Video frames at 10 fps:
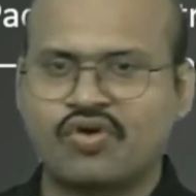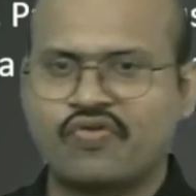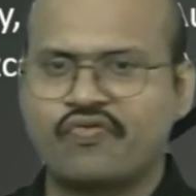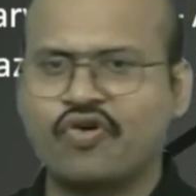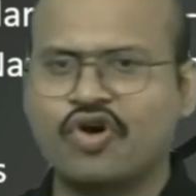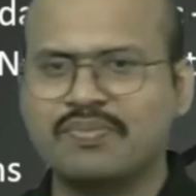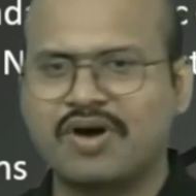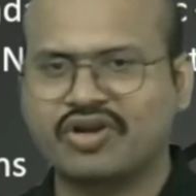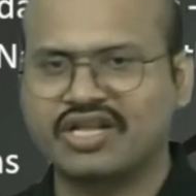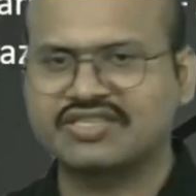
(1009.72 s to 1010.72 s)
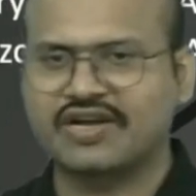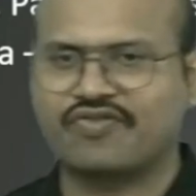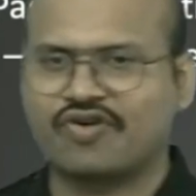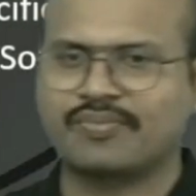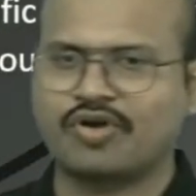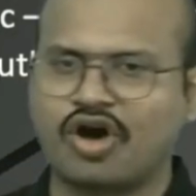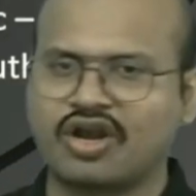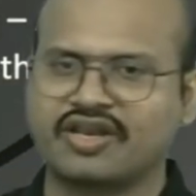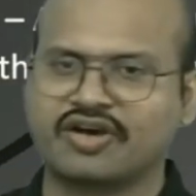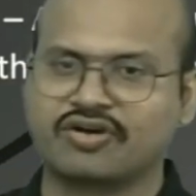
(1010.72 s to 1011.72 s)
Fold mountains are formed all
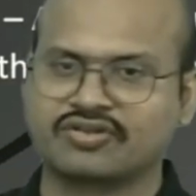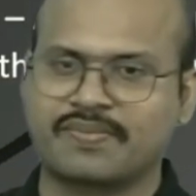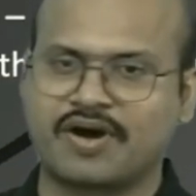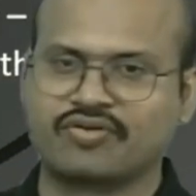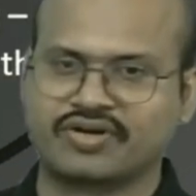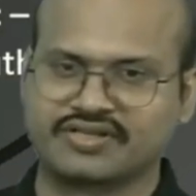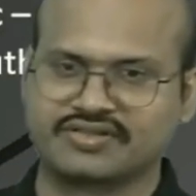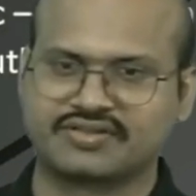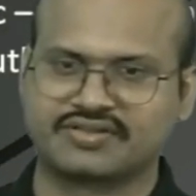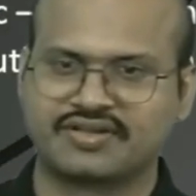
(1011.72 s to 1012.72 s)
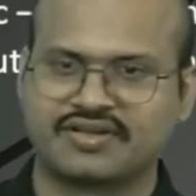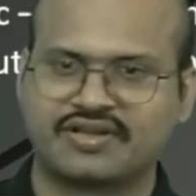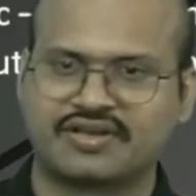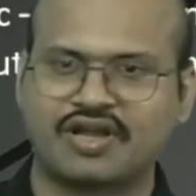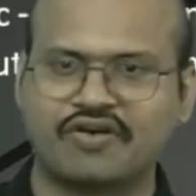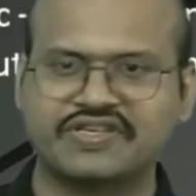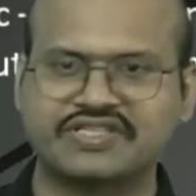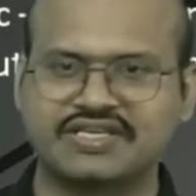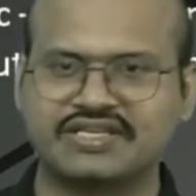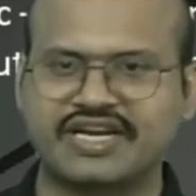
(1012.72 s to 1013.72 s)
along the boundaries. Now we
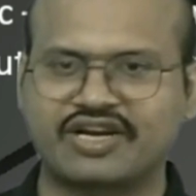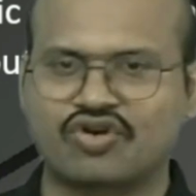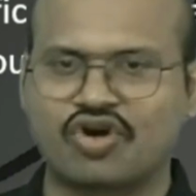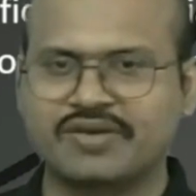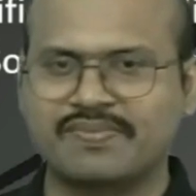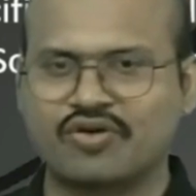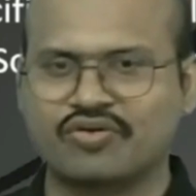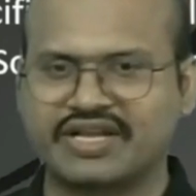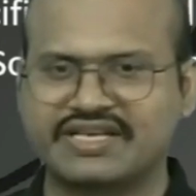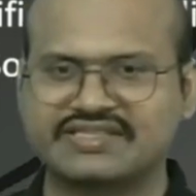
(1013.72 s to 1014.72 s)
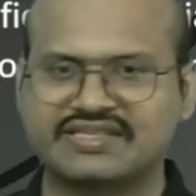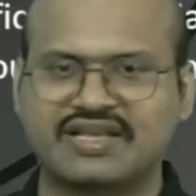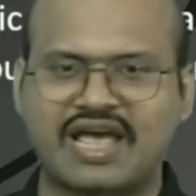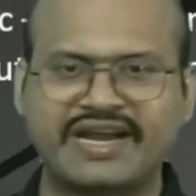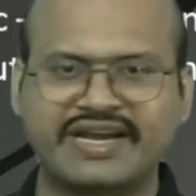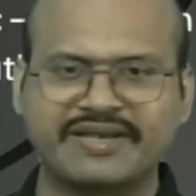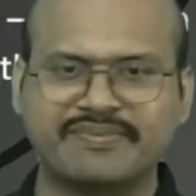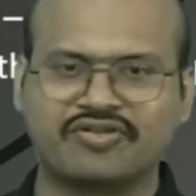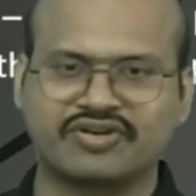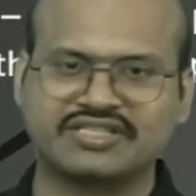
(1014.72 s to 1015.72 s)
see that Rocky Mountains, Andes
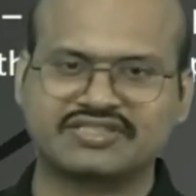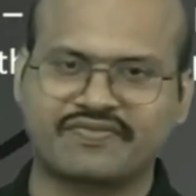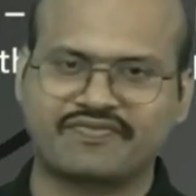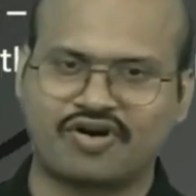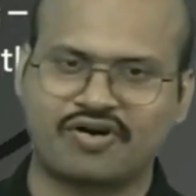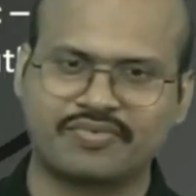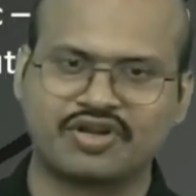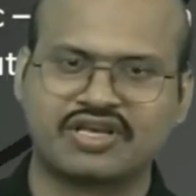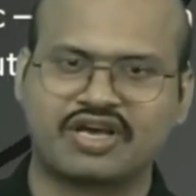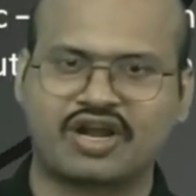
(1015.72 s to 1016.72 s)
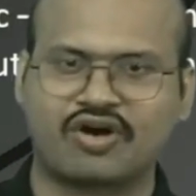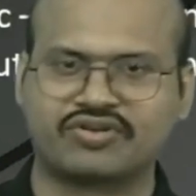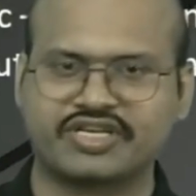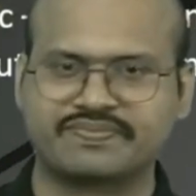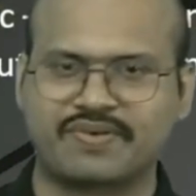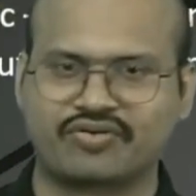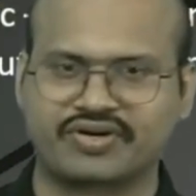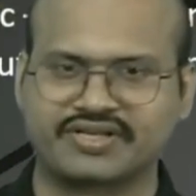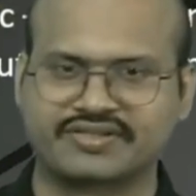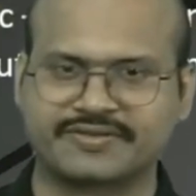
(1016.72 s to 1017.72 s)
Mountains are formed around these
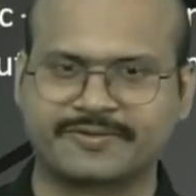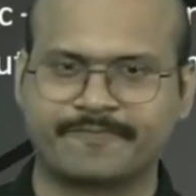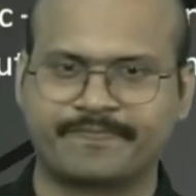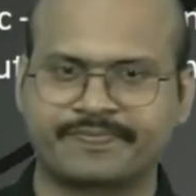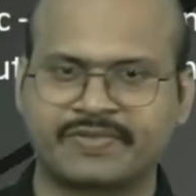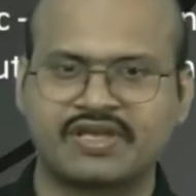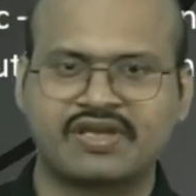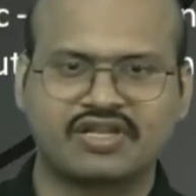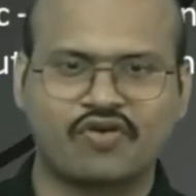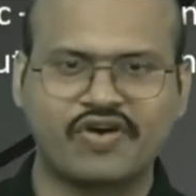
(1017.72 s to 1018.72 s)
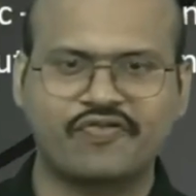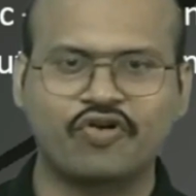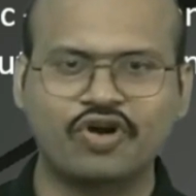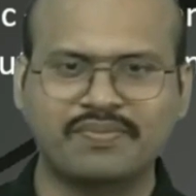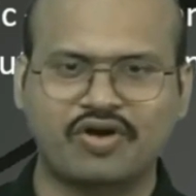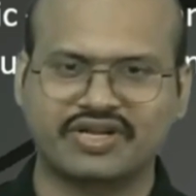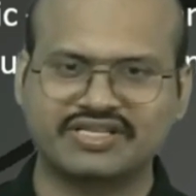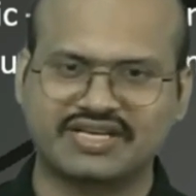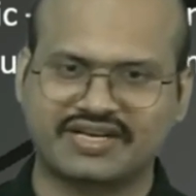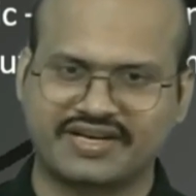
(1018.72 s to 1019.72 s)
boundaries. Now where fold mountains
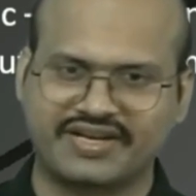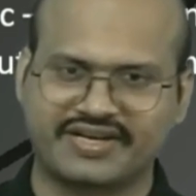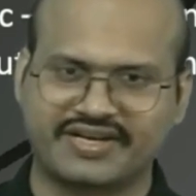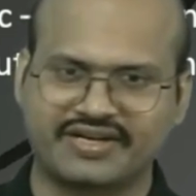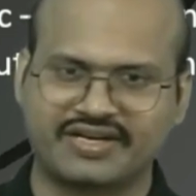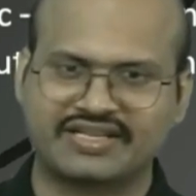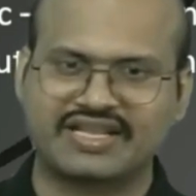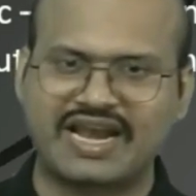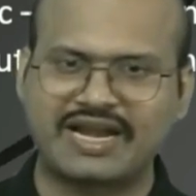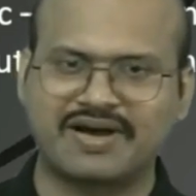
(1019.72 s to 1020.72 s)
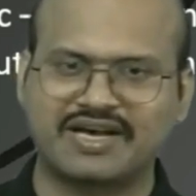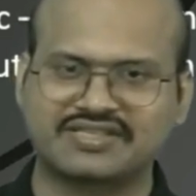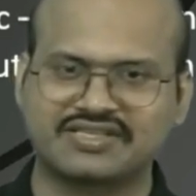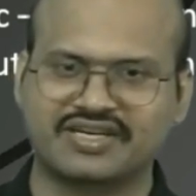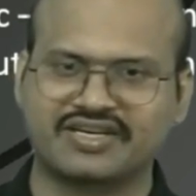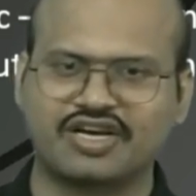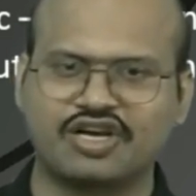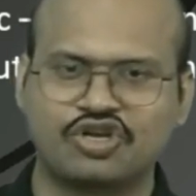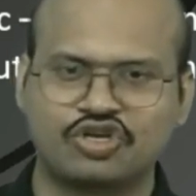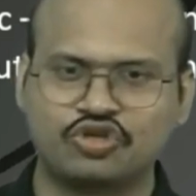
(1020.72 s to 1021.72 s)
are created, the land mass is under
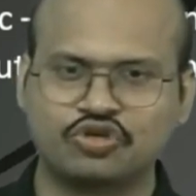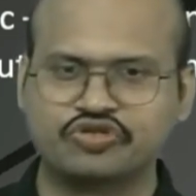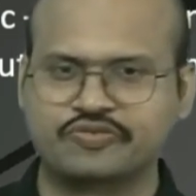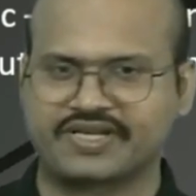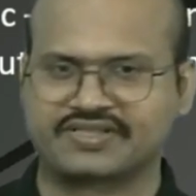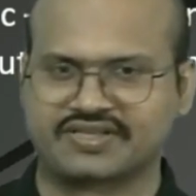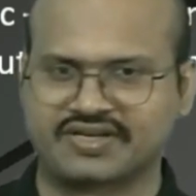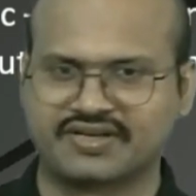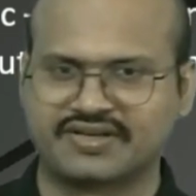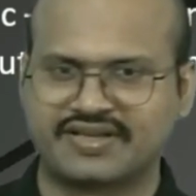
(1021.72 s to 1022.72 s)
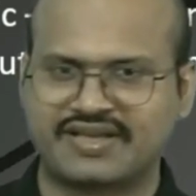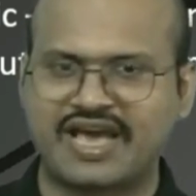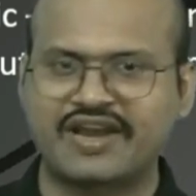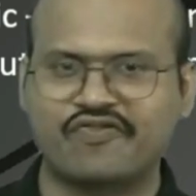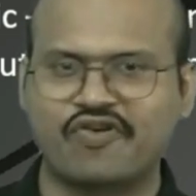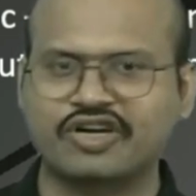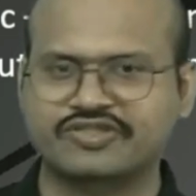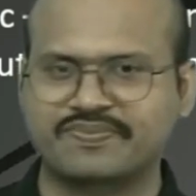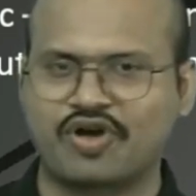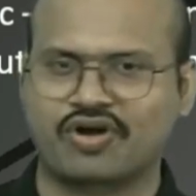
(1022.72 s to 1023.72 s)
huge pressure and faults may occur